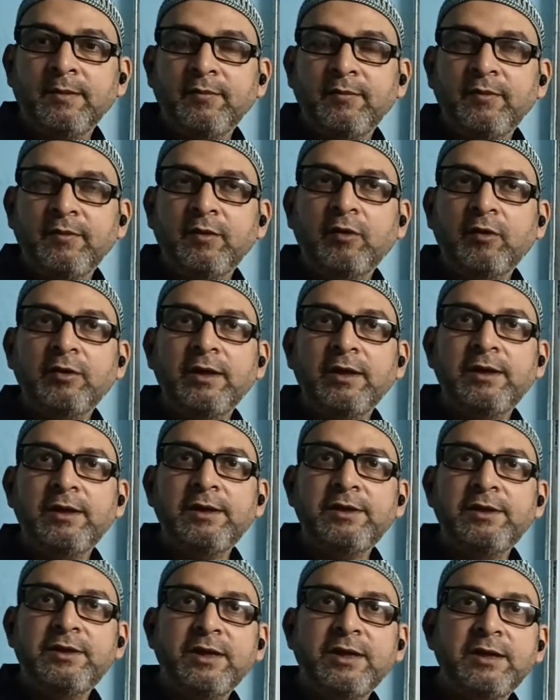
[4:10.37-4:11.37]
without
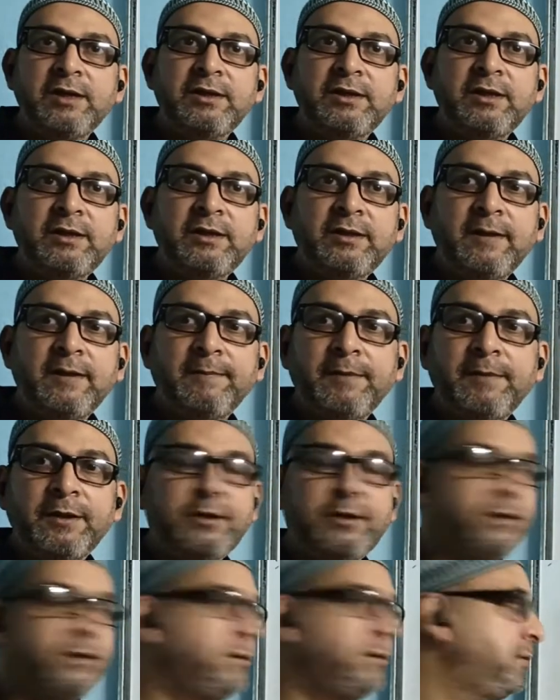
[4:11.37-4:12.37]
any change in
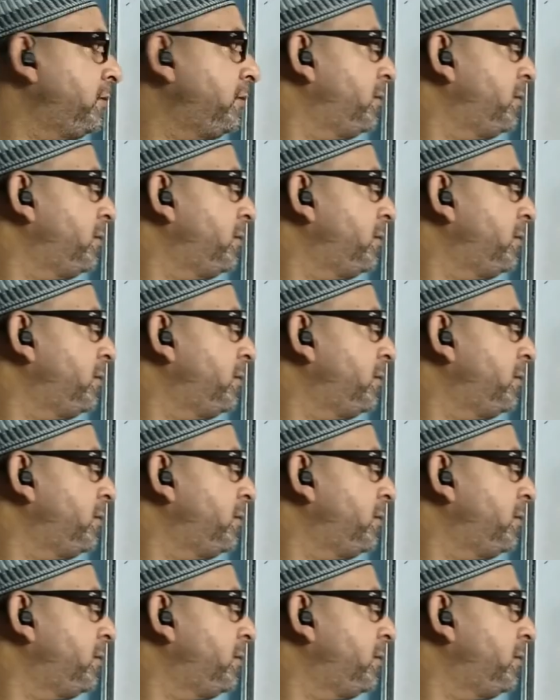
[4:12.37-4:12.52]
temperature,